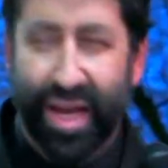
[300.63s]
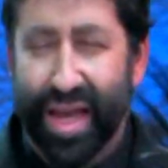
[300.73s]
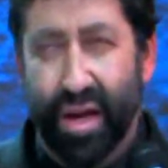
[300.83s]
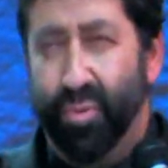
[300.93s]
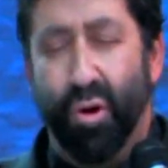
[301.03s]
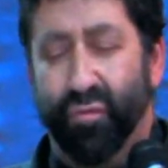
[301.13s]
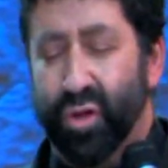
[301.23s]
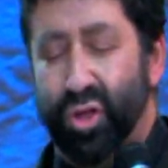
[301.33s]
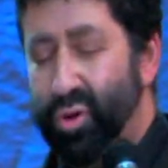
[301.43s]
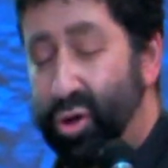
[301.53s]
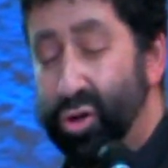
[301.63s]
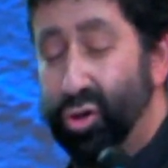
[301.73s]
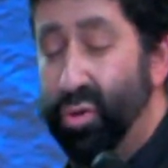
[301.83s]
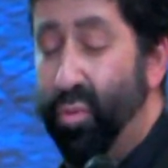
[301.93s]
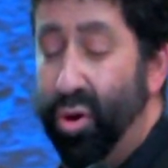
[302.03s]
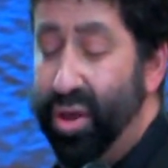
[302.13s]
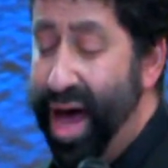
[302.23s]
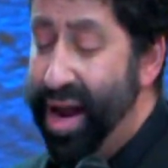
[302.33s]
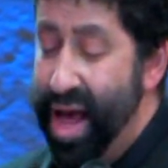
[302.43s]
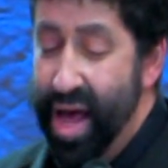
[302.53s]
He ended up going for two. He couldn't do it more than
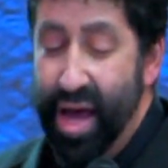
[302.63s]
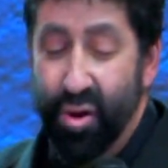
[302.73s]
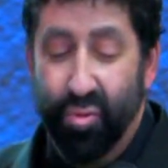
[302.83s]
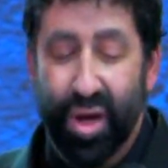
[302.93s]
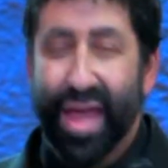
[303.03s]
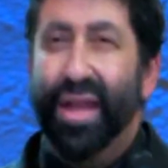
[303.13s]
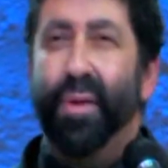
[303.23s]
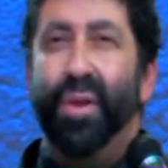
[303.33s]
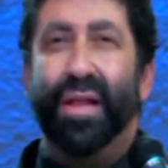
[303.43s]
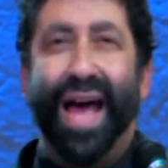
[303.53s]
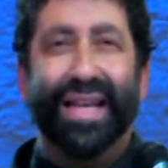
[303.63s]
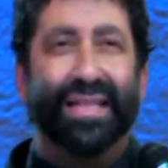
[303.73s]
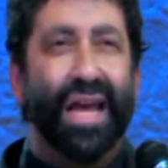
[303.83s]
that. We ended up on the last